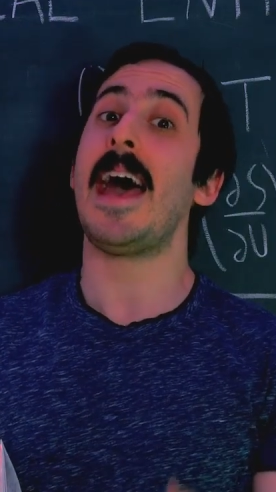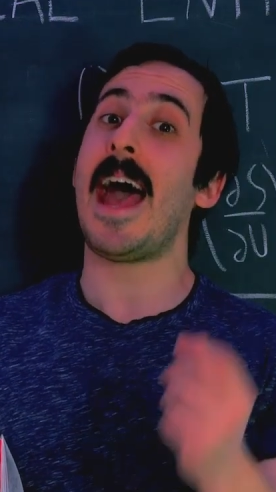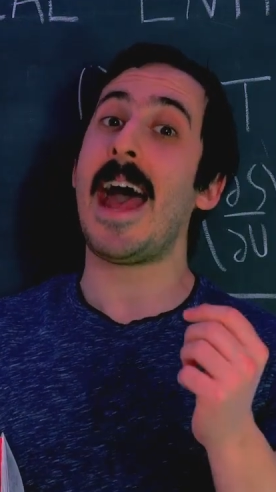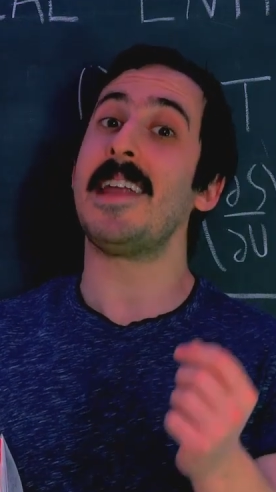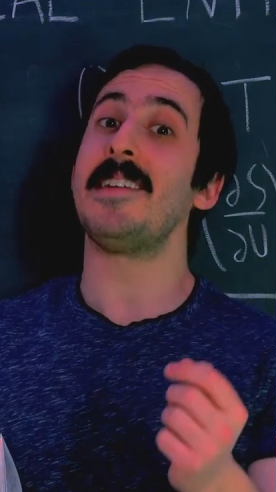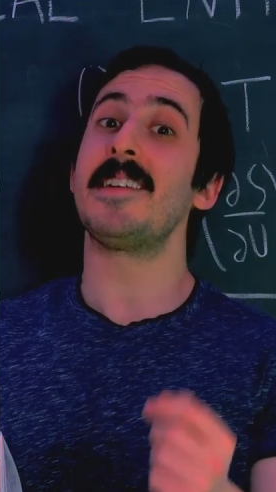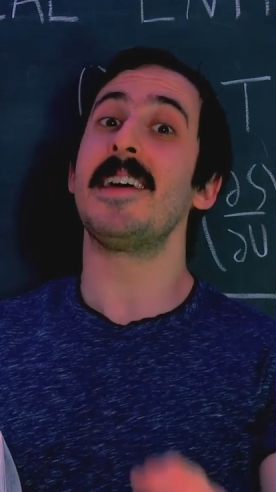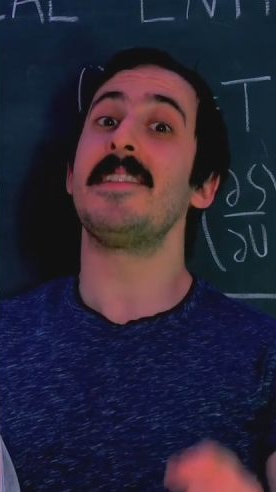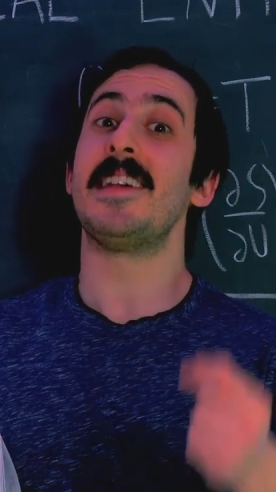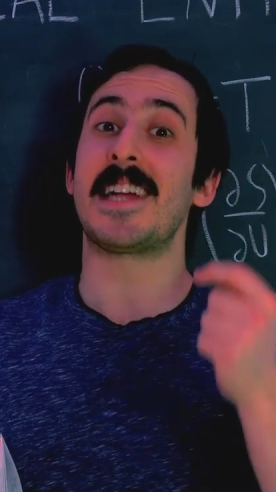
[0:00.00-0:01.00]
And
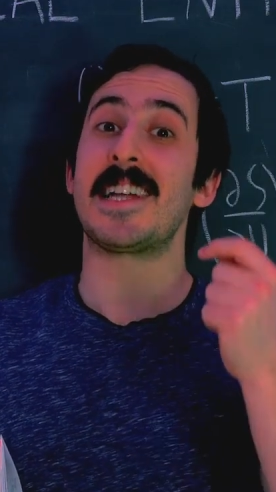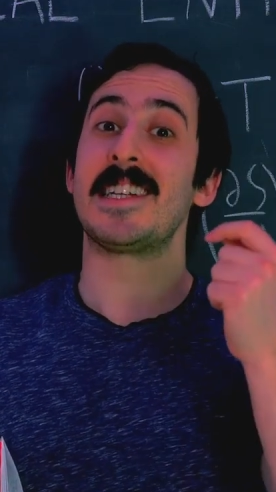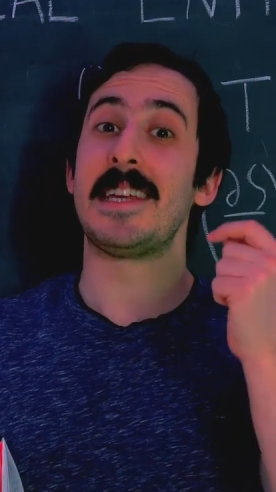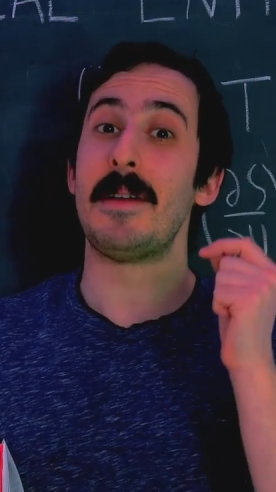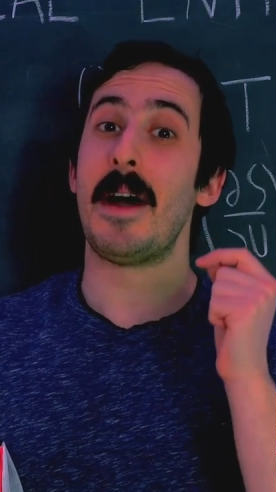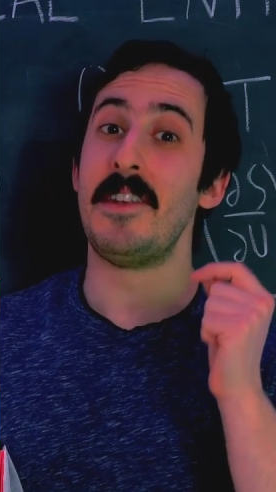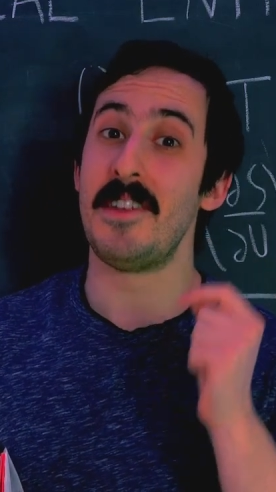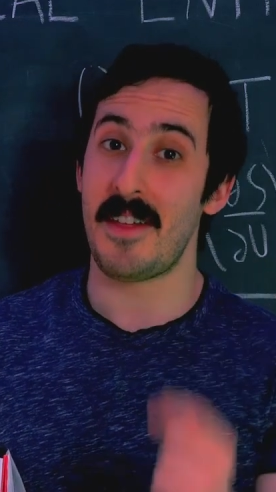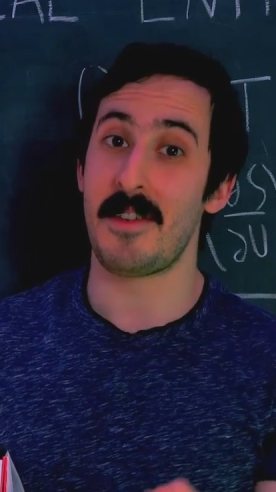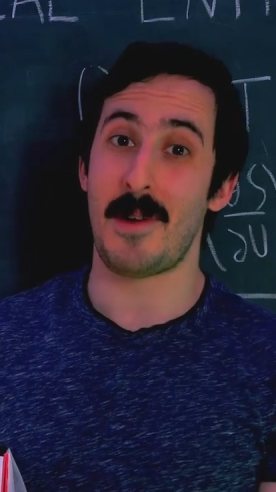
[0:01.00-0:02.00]
there's actually
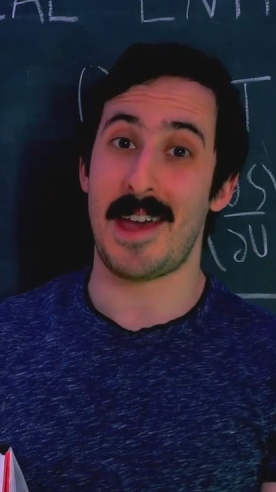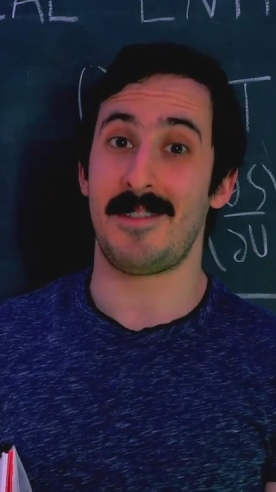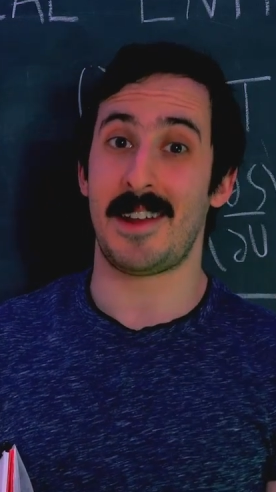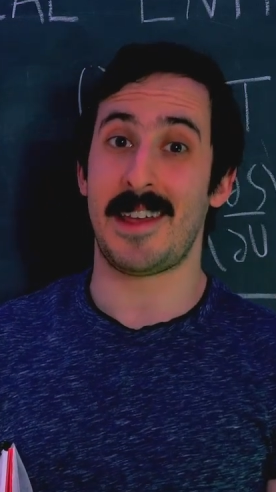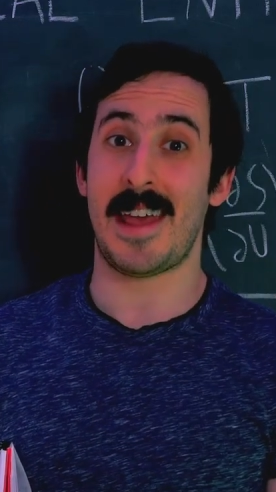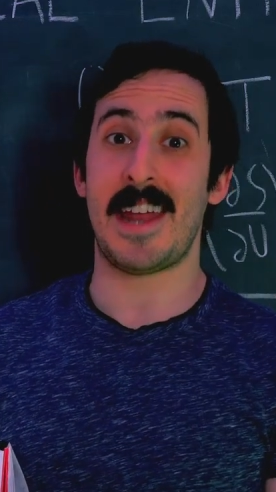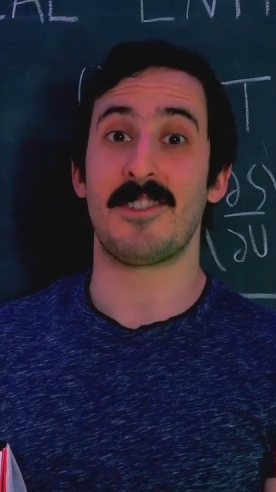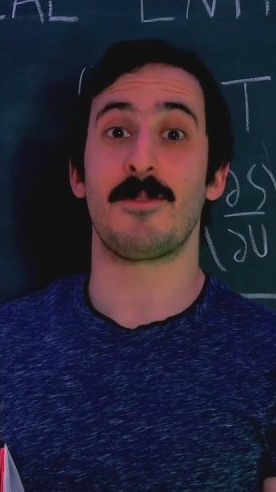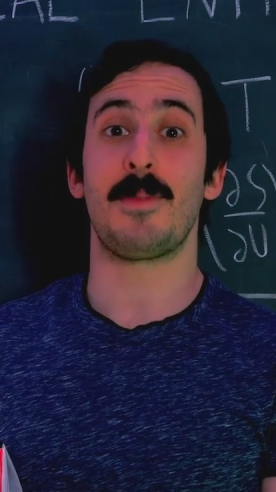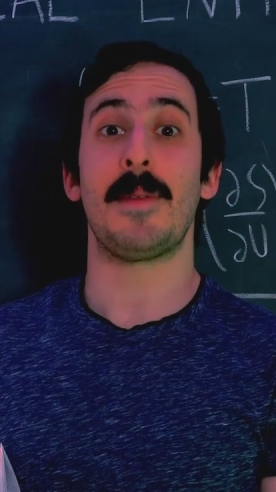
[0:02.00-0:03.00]
another way of looking at
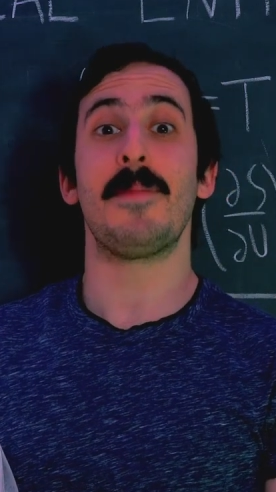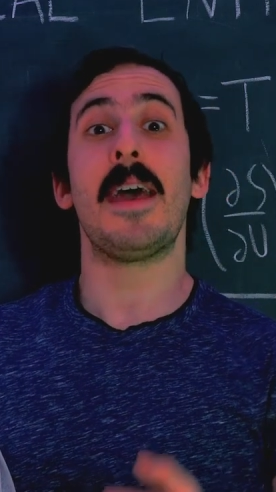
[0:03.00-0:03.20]
entropy,